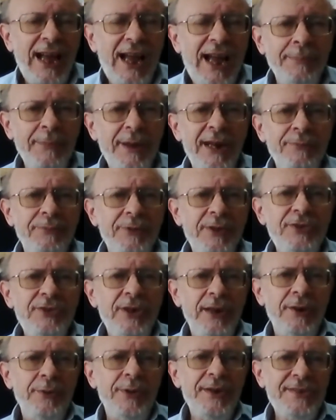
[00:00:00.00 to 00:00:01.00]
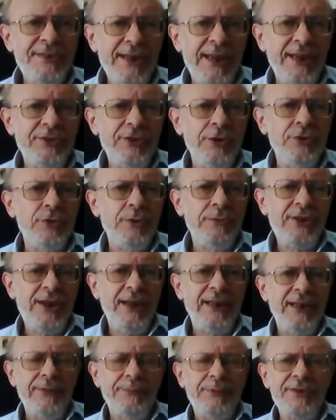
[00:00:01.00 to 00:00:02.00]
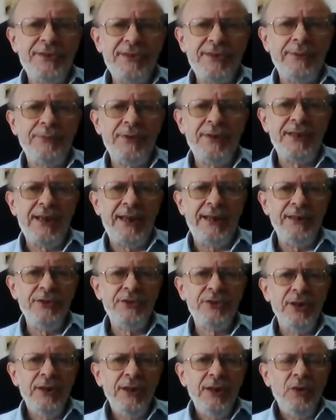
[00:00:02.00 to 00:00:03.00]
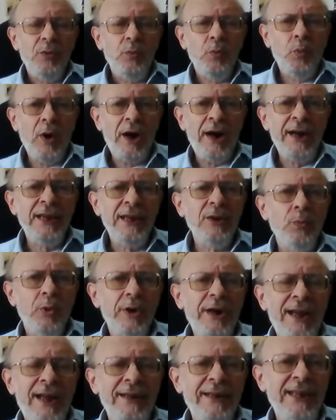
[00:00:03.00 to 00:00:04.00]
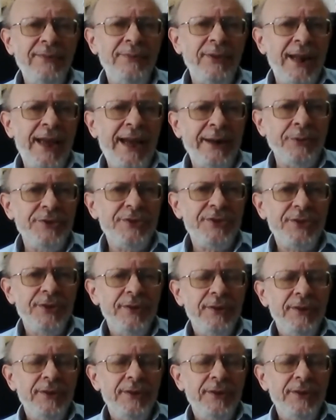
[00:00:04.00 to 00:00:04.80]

I mean, if the Torah says you should take it for 7 days, why would I leave it out